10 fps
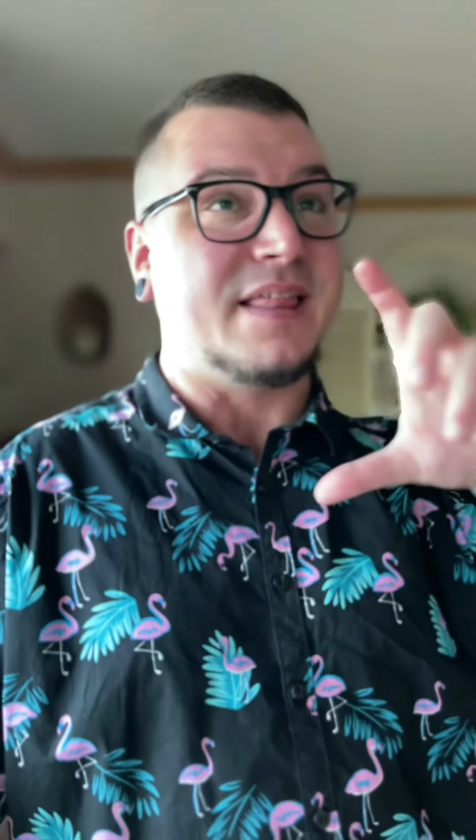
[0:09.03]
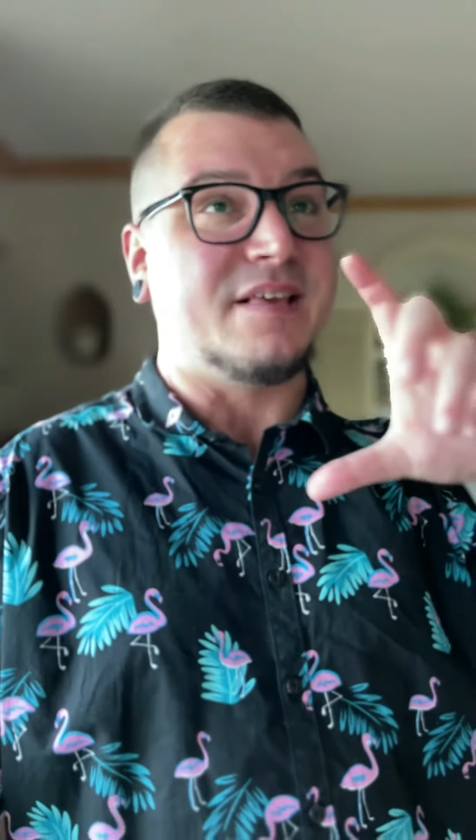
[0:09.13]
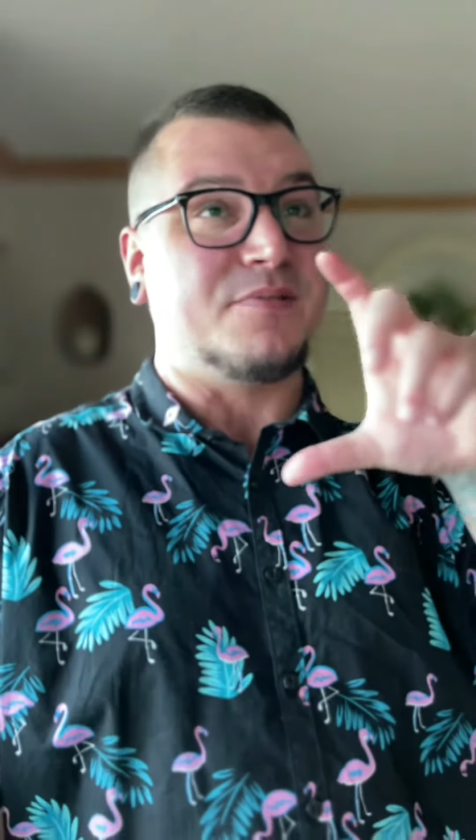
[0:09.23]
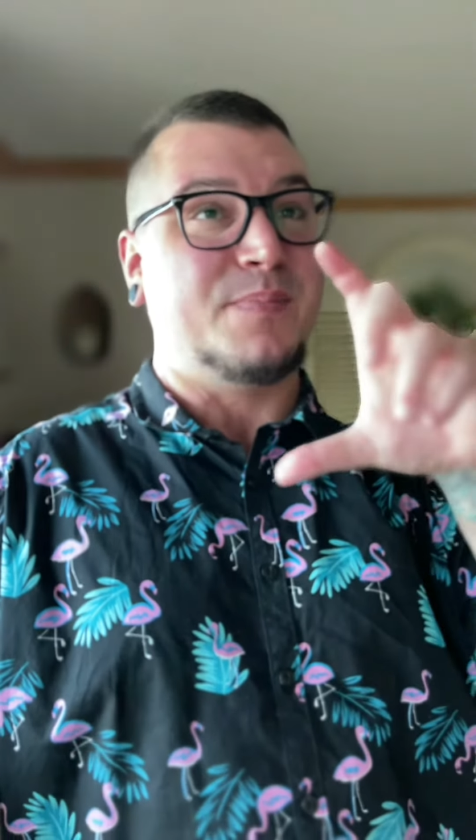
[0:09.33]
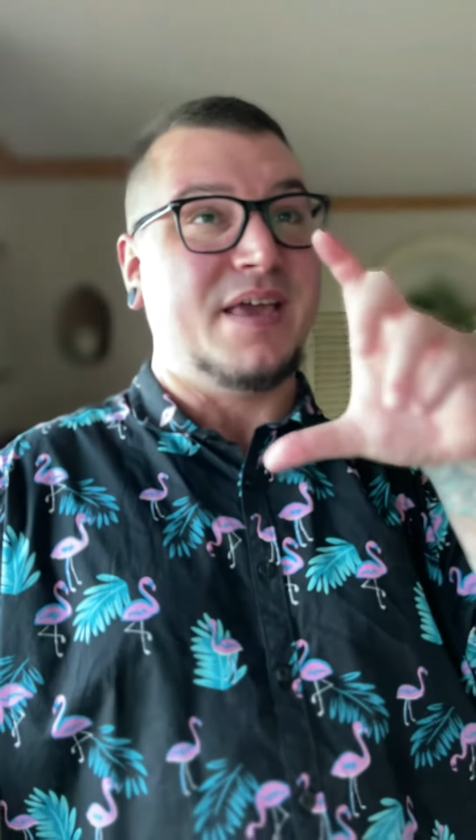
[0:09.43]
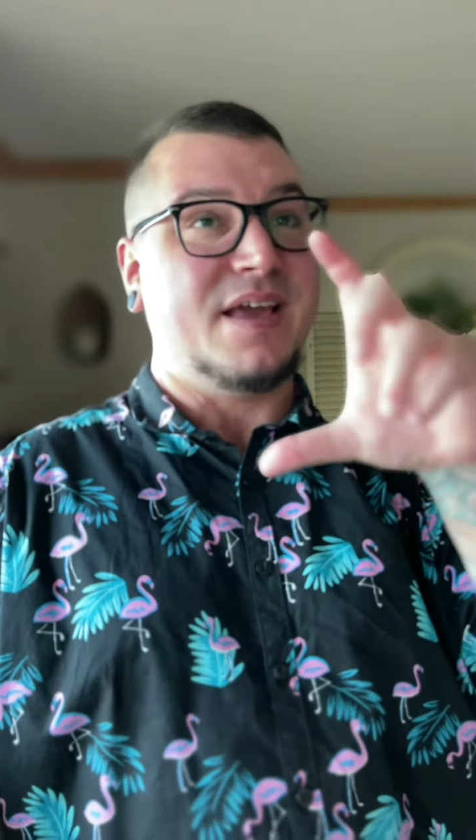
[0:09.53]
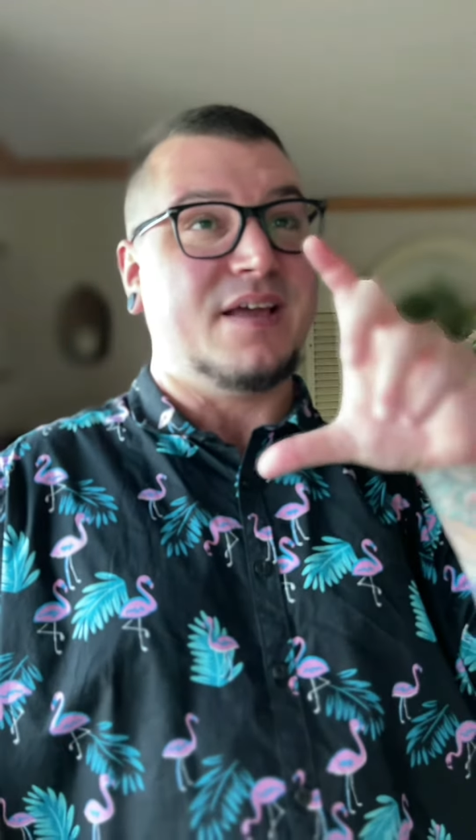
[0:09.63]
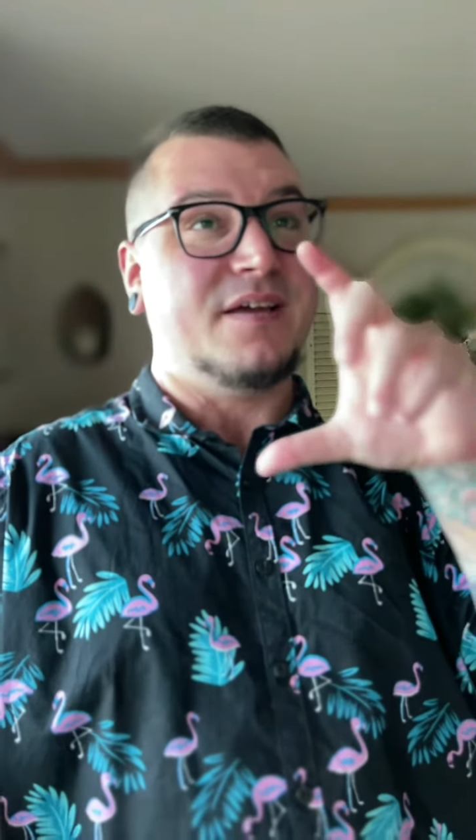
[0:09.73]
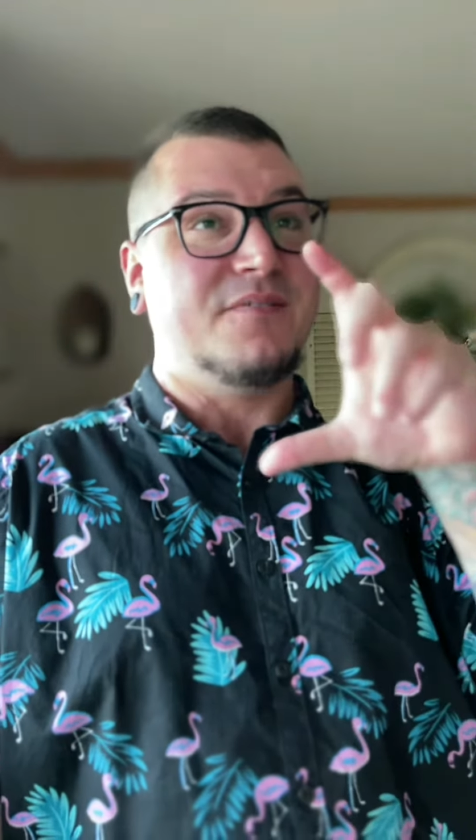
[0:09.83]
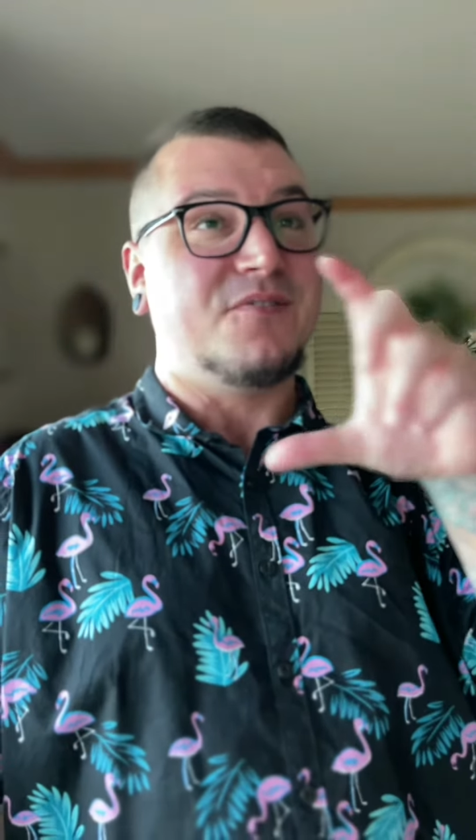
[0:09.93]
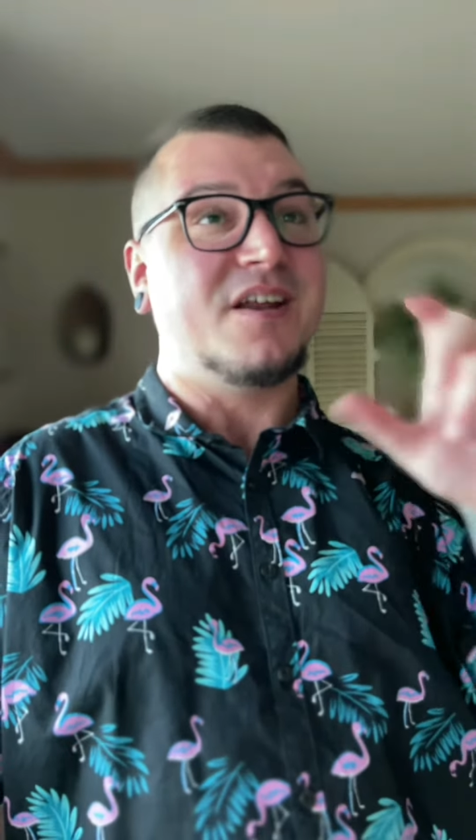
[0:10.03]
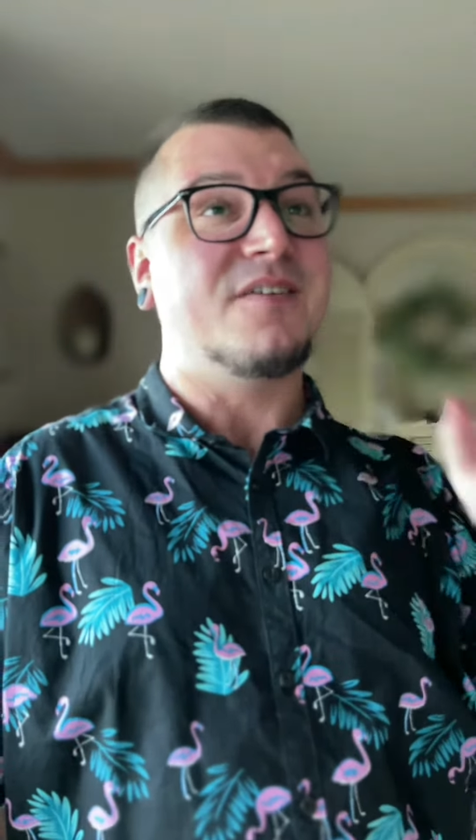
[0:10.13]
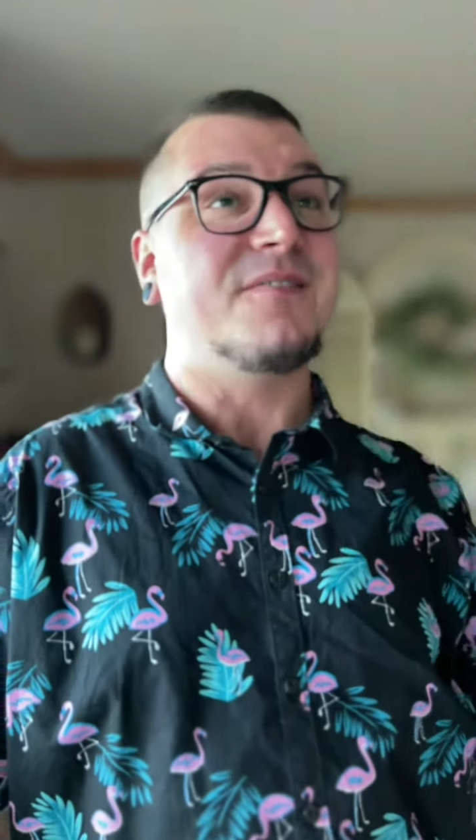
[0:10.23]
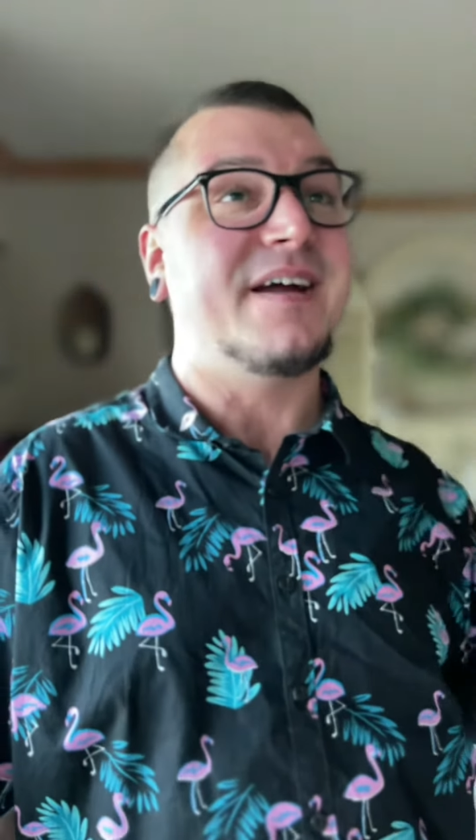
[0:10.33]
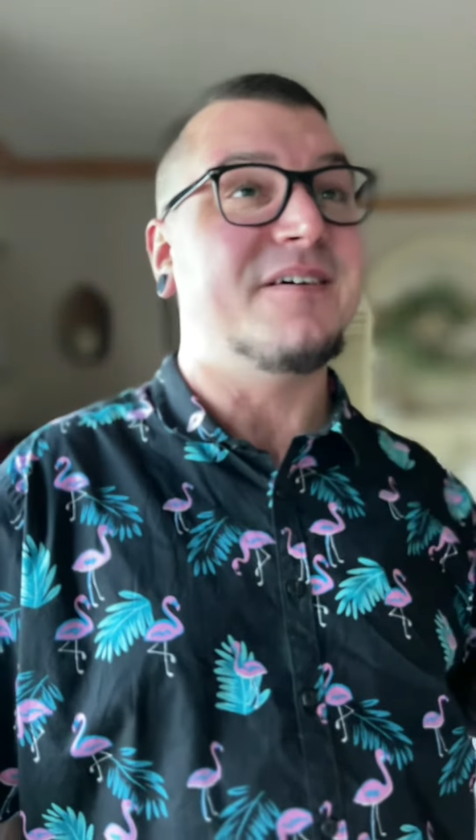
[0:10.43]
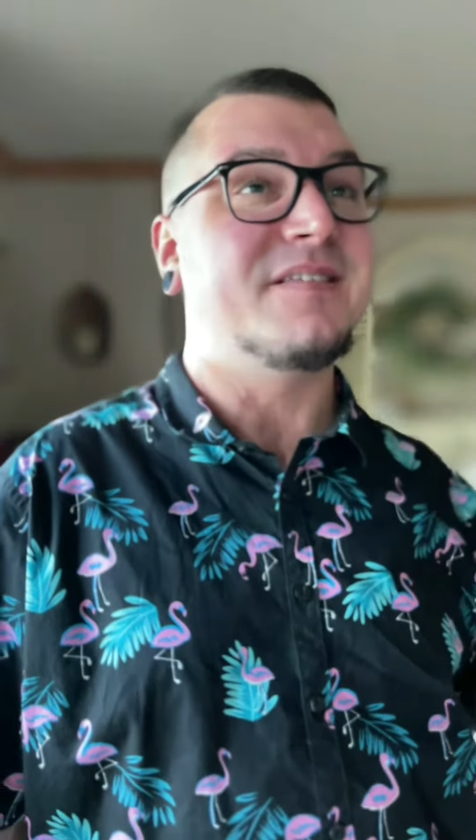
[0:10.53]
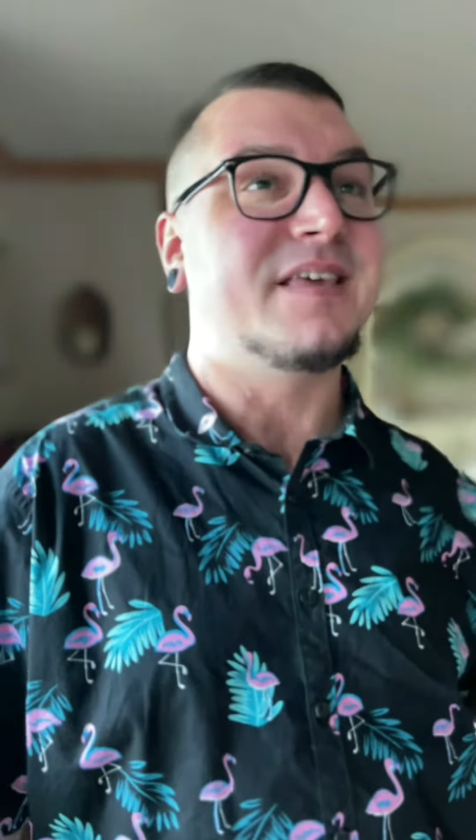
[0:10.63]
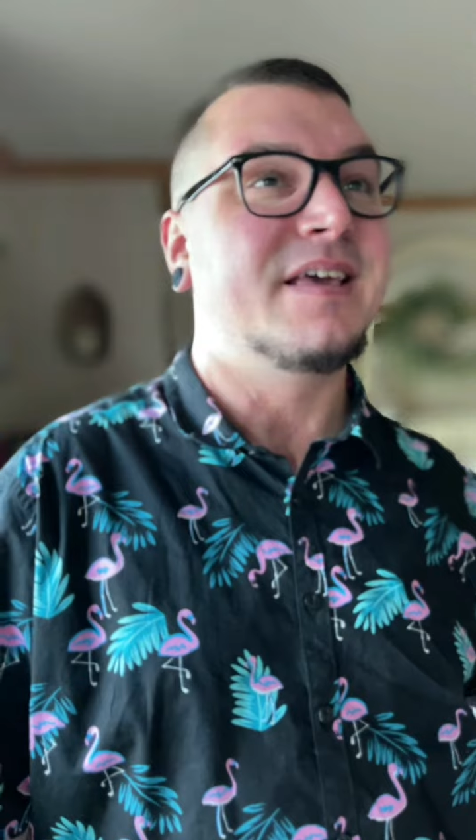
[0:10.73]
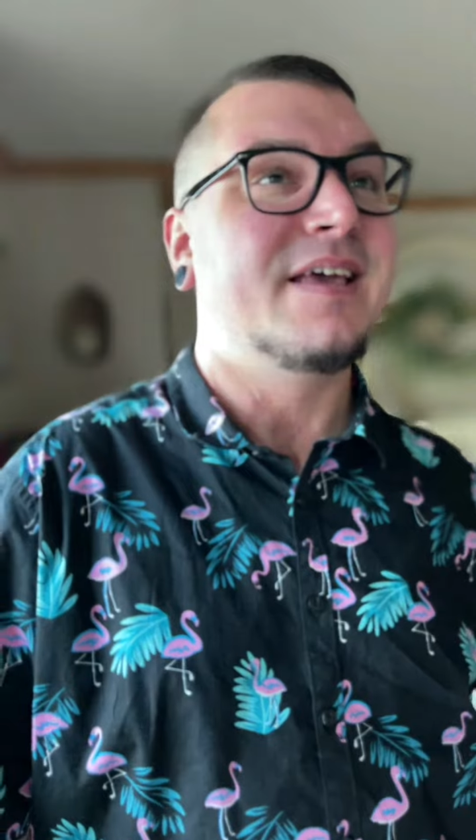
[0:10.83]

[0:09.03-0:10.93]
this big running around.